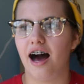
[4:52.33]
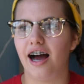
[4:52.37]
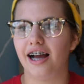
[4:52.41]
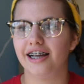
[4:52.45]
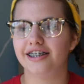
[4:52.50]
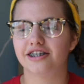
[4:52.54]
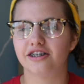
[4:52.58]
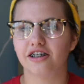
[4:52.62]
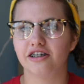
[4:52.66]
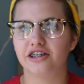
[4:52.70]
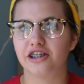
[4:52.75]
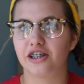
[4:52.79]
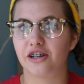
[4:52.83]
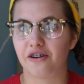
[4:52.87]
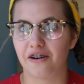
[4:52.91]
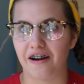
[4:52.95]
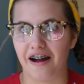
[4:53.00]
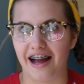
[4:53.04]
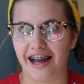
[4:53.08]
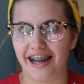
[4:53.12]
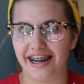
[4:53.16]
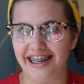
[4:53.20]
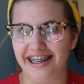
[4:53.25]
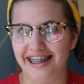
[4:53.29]
I start to
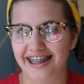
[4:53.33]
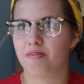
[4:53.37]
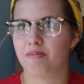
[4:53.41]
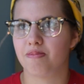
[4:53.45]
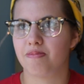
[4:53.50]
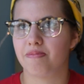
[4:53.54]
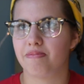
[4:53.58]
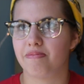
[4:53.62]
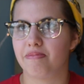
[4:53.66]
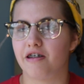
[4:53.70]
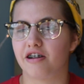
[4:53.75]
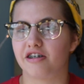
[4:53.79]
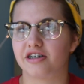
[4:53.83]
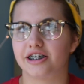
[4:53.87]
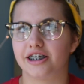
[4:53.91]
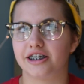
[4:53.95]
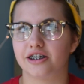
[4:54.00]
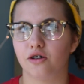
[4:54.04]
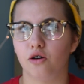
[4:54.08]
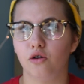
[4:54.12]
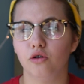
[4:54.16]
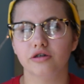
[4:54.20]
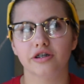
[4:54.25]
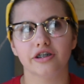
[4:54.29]
cry. There's
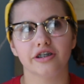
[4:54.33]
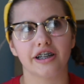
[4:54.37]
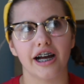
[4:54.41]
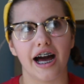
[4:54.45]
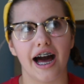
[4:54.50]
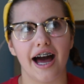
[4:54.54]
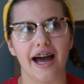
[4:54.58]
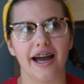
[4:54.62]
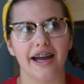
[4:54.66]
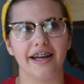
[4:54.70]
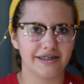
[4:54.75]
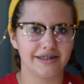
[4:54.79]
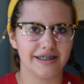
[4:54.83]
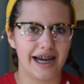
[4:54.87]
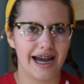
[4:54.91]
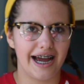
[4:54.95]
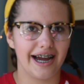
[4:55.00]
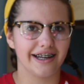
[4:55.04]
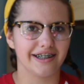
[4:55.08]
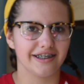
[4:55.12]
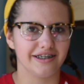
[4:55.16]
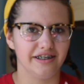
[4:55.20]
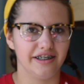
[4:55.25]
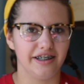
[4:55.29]
this older guy
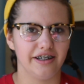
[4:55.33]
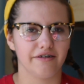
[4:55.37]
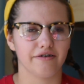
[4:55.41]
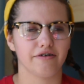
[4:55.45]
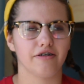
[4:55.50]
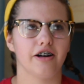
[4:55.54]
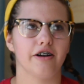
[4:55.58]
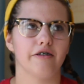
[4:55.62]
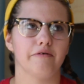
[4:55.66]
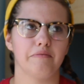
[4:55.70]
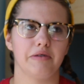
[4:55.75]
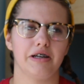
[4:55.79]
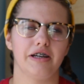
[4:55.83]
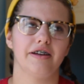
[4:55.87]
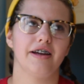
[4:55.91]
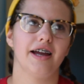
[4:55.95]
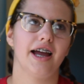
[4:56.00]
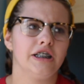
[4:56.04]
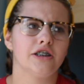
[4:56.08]
diagonally in front of me.